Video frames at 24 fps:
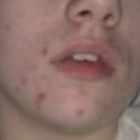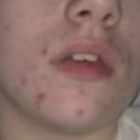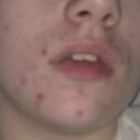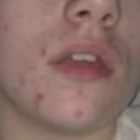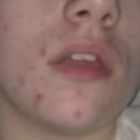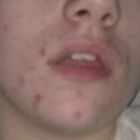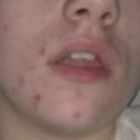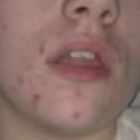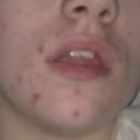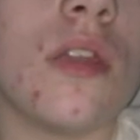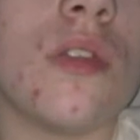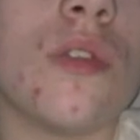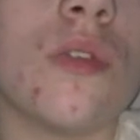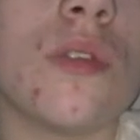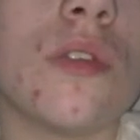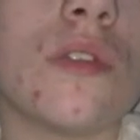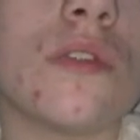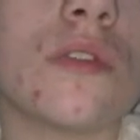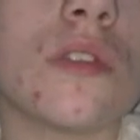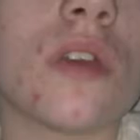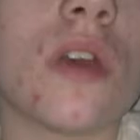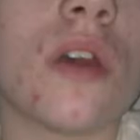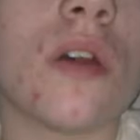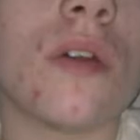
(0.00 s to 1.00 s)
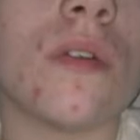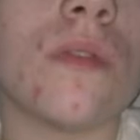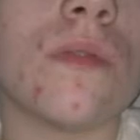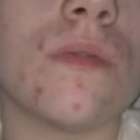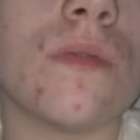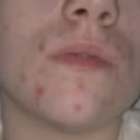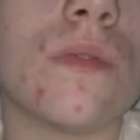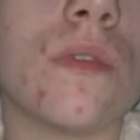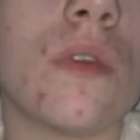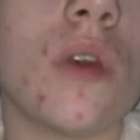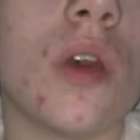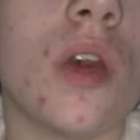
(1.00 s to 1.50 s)
an increase of
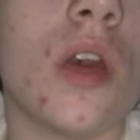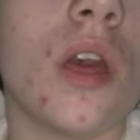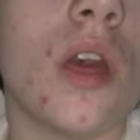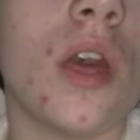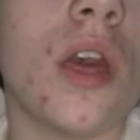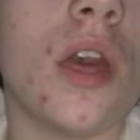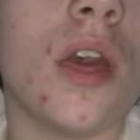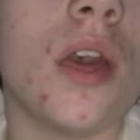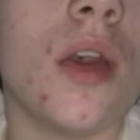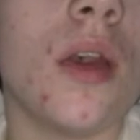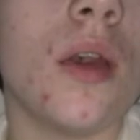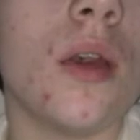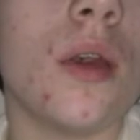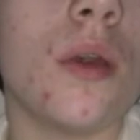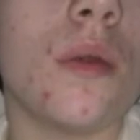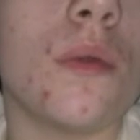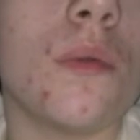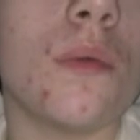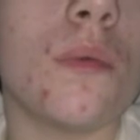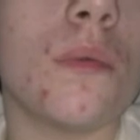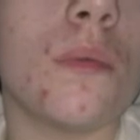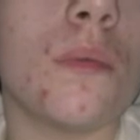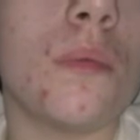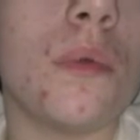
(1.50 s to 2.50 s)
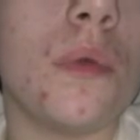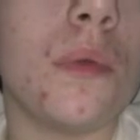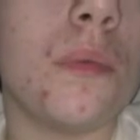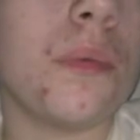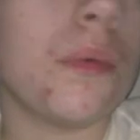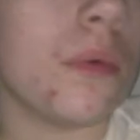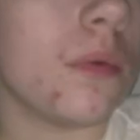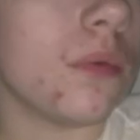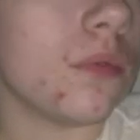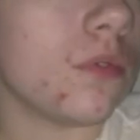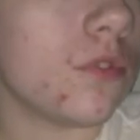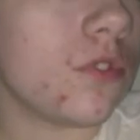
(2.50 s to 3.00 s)

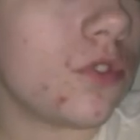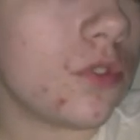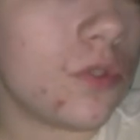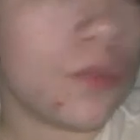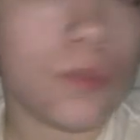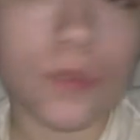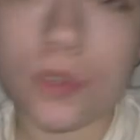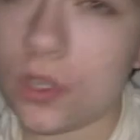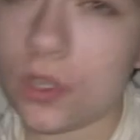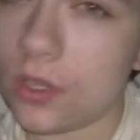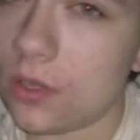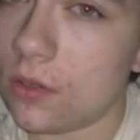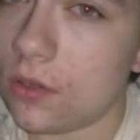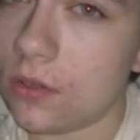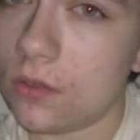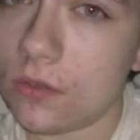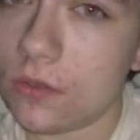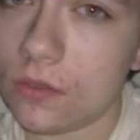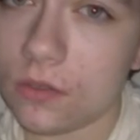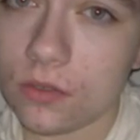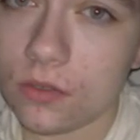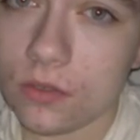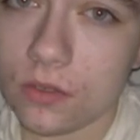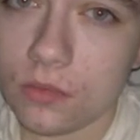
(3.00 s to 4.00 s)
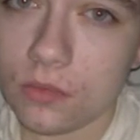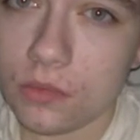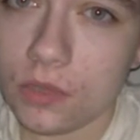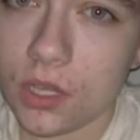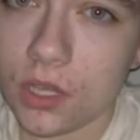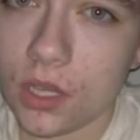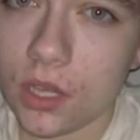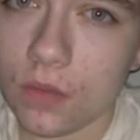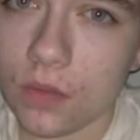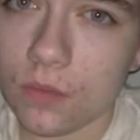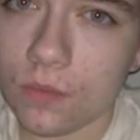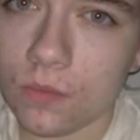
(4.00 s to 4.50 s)
people choosing to
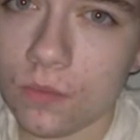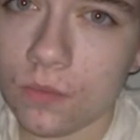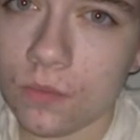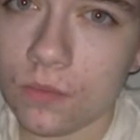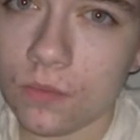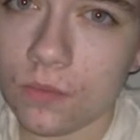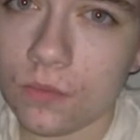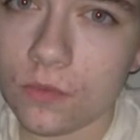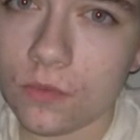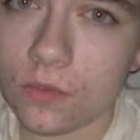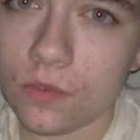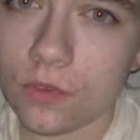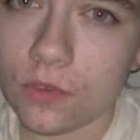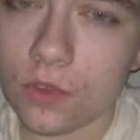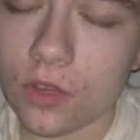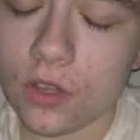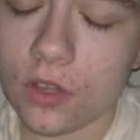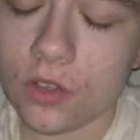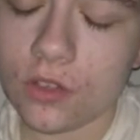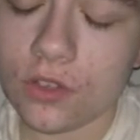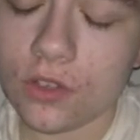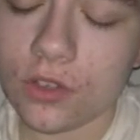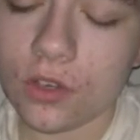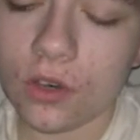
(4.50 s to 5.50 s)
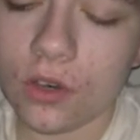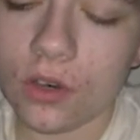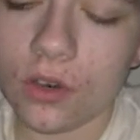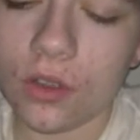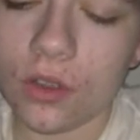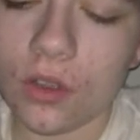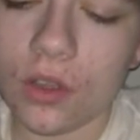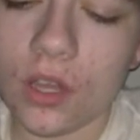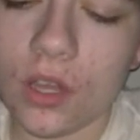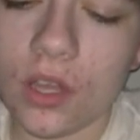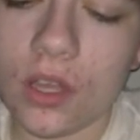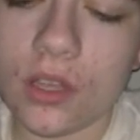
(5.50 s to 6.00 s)
become
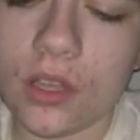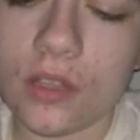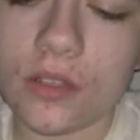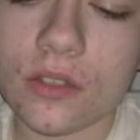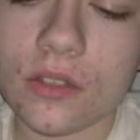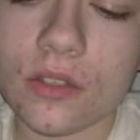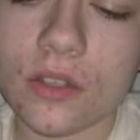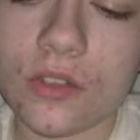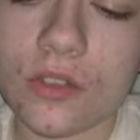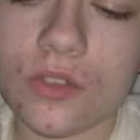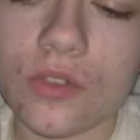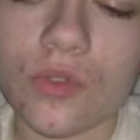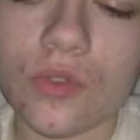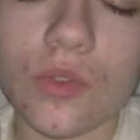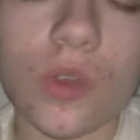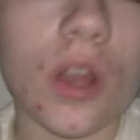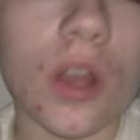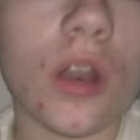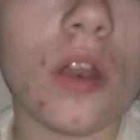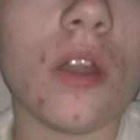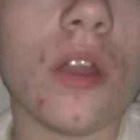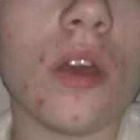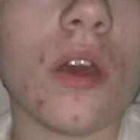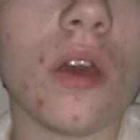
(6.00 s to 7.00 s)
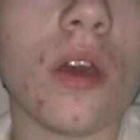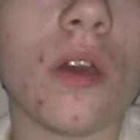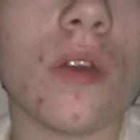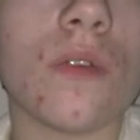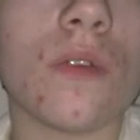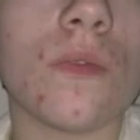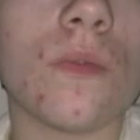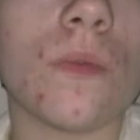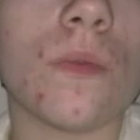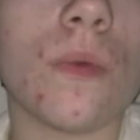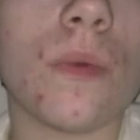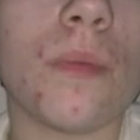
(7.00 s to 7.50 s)
transgender. It's the trend
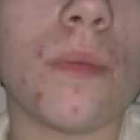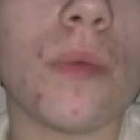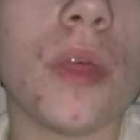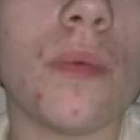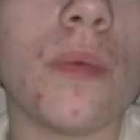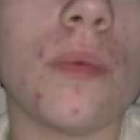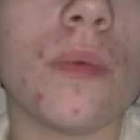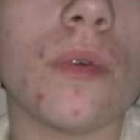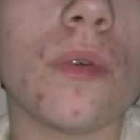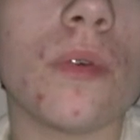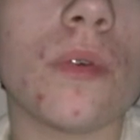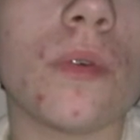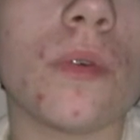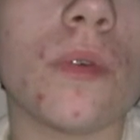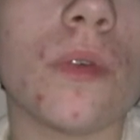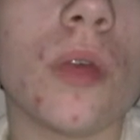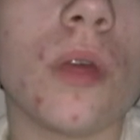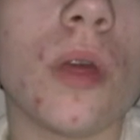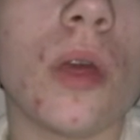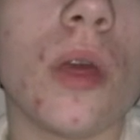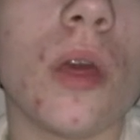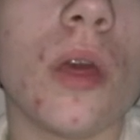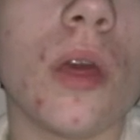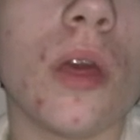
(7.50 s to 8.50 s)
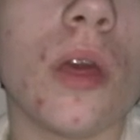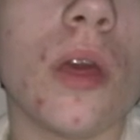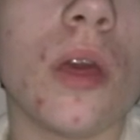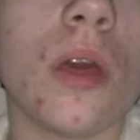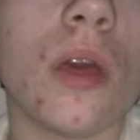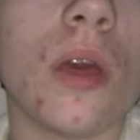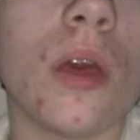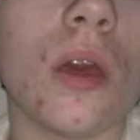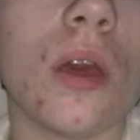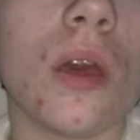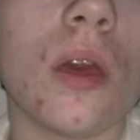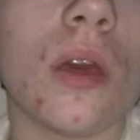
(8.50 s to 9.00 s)
of people
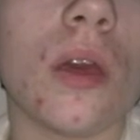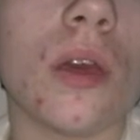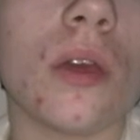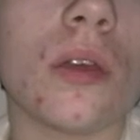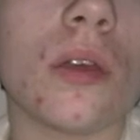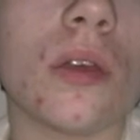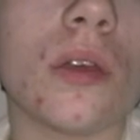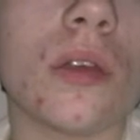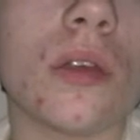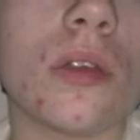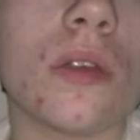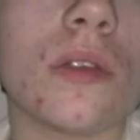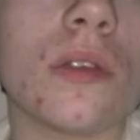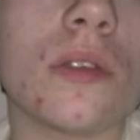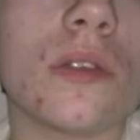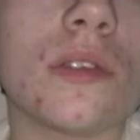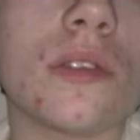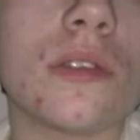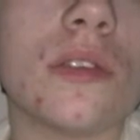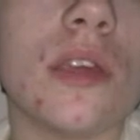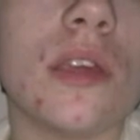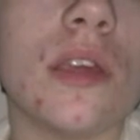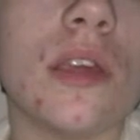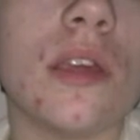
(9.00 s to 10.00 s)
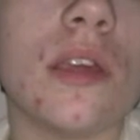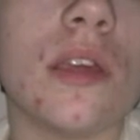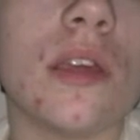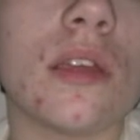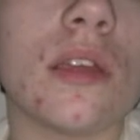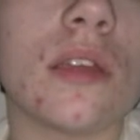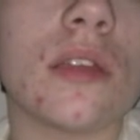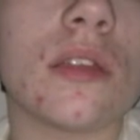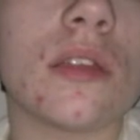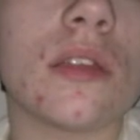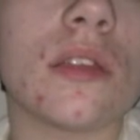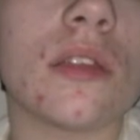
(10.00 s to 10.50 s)

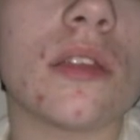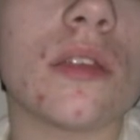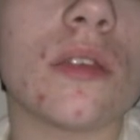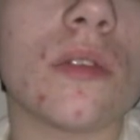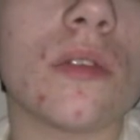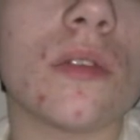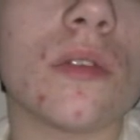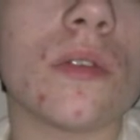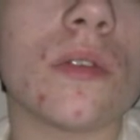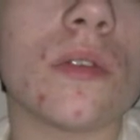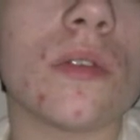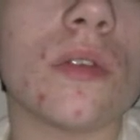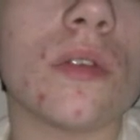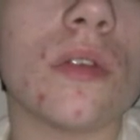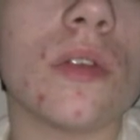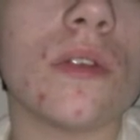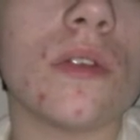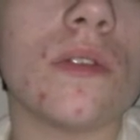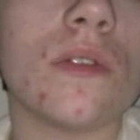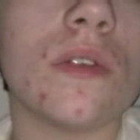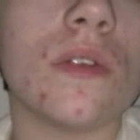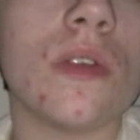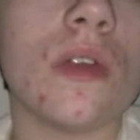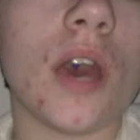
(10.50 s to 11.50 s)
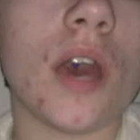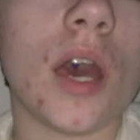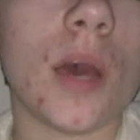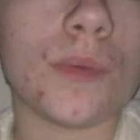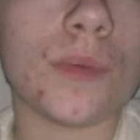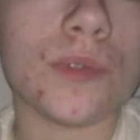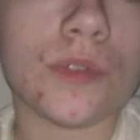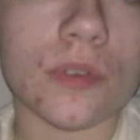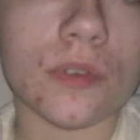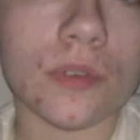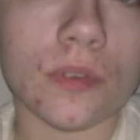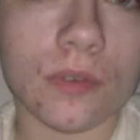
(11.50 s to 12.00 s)
seeing that there is the
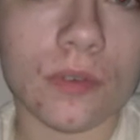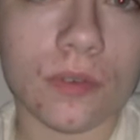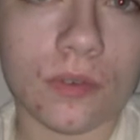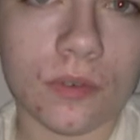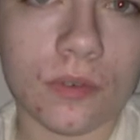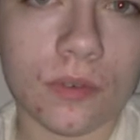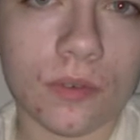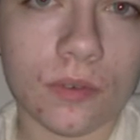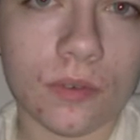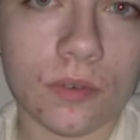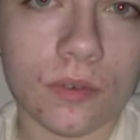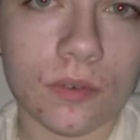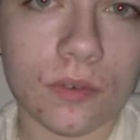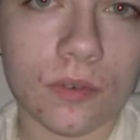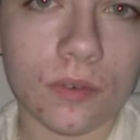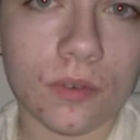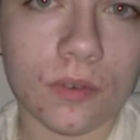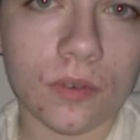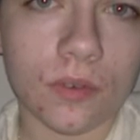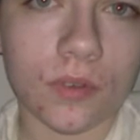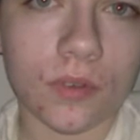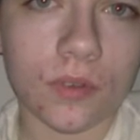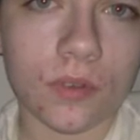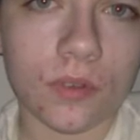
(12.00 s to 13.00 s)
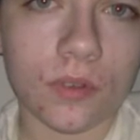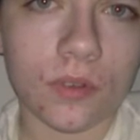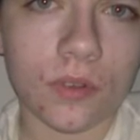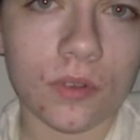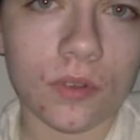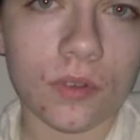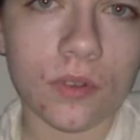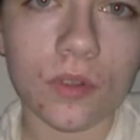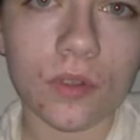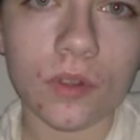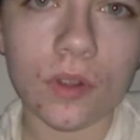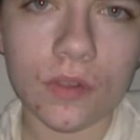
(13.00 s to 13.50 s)
option
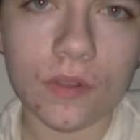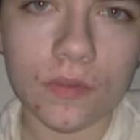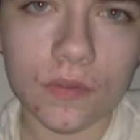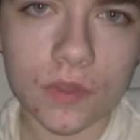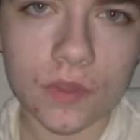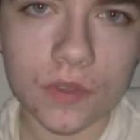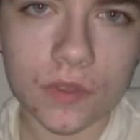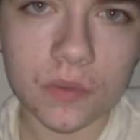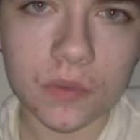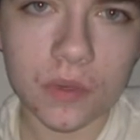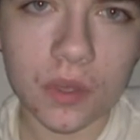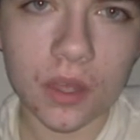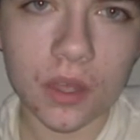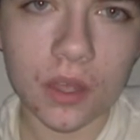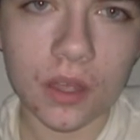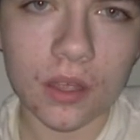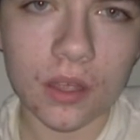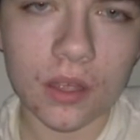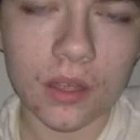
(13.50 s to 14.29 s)
to live this way,